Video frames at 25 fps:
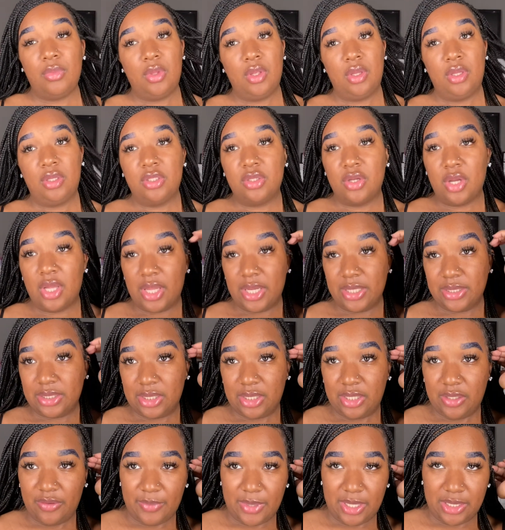So I like to
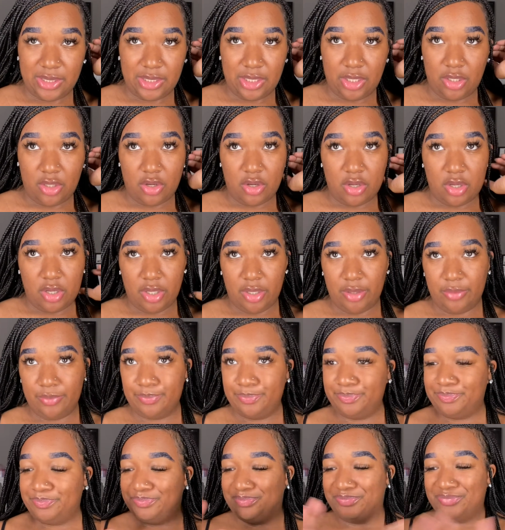leave my tint on
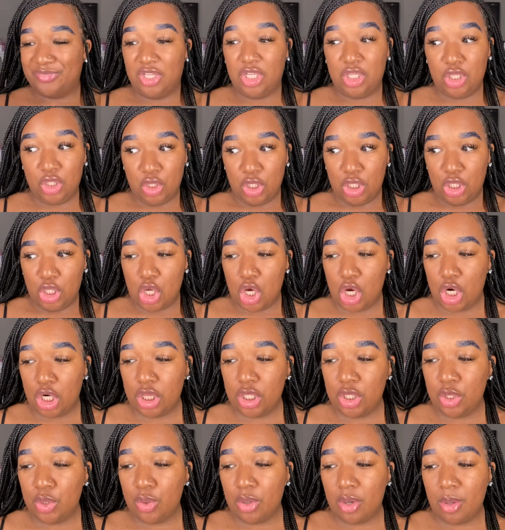a little longer
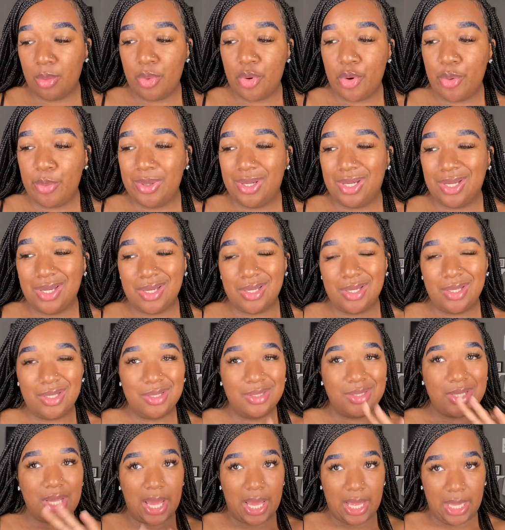than normal because
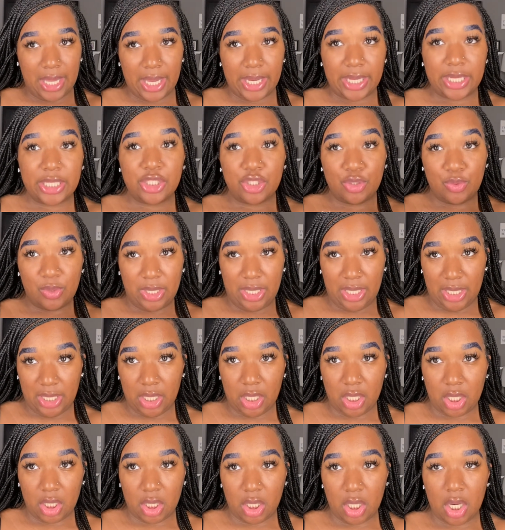I like it to
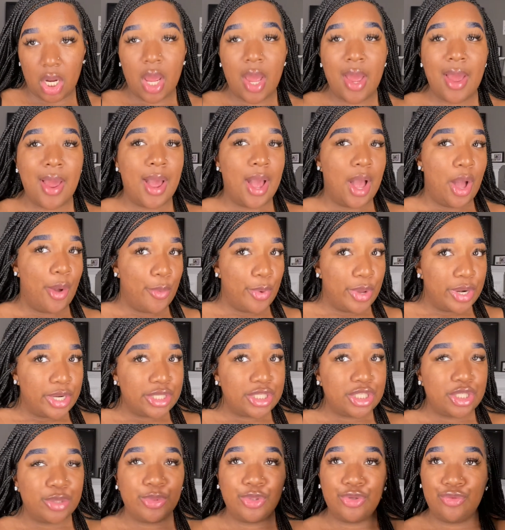adhere. I want it
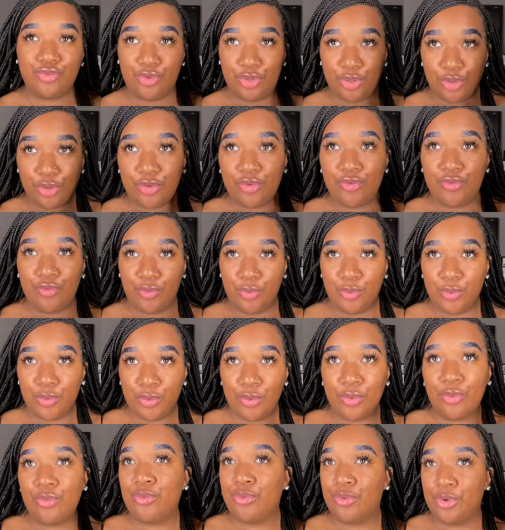to be real full,
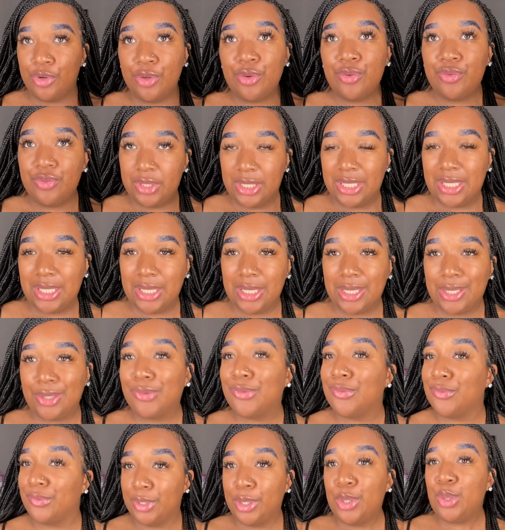real thick,
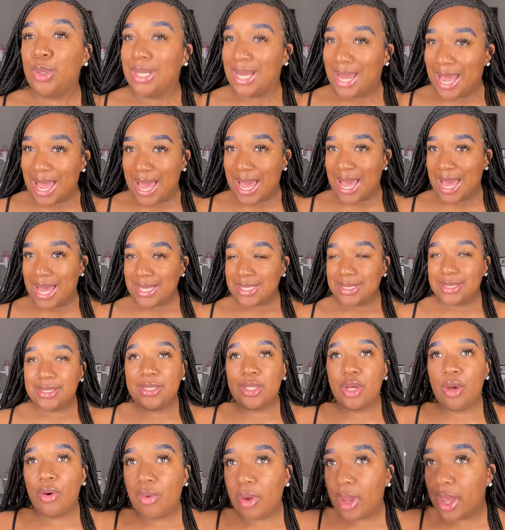real nice,
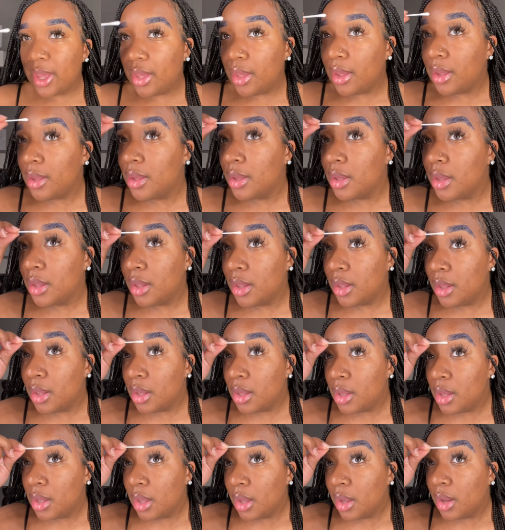okay?
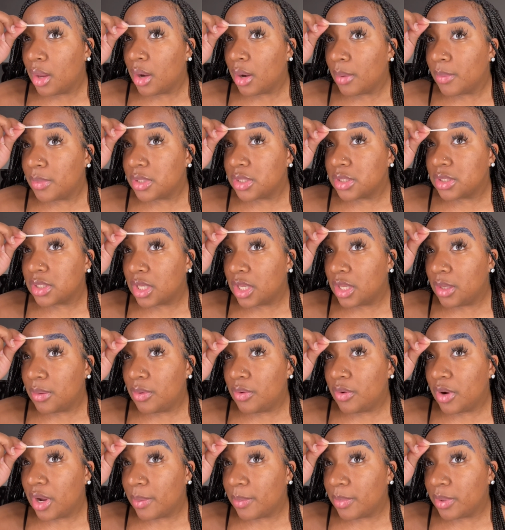And I'm gonna just keep
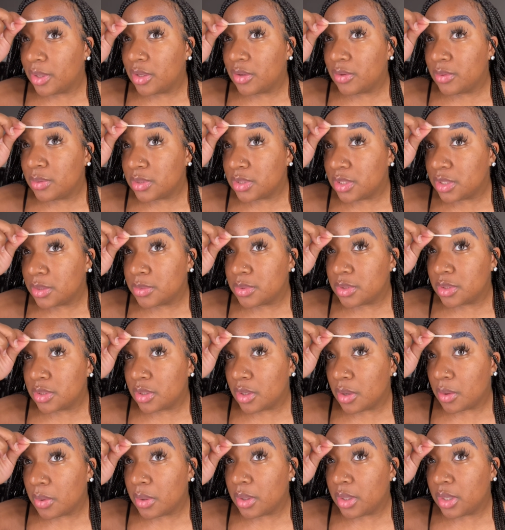grabbing Q-tips and
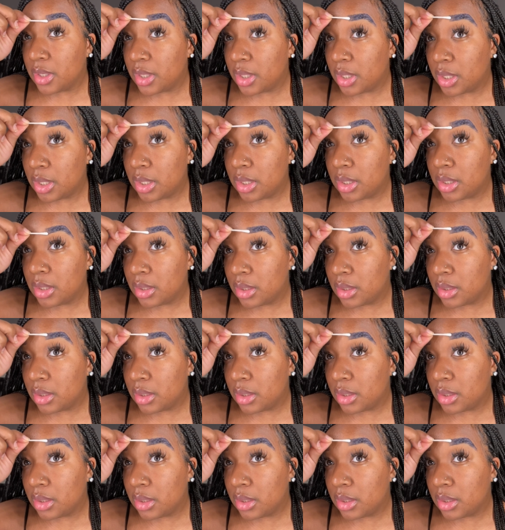going in and